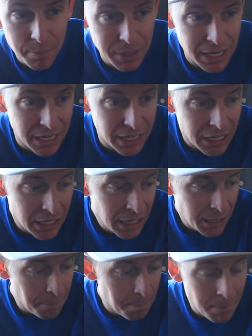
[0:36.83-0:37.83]
be
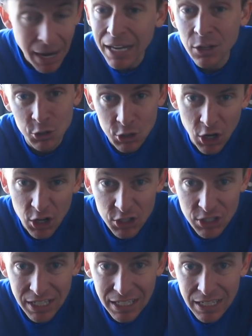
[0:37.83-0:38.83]
Michael's car
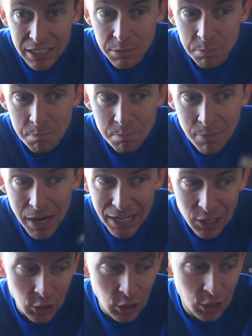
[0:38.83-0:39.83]
seat because
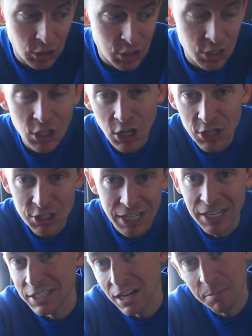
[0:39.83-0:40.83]
Michael's car
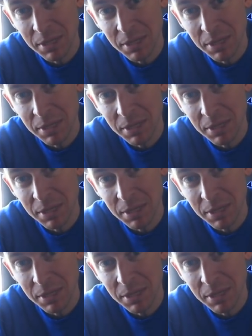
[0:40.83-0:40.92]
seat is going to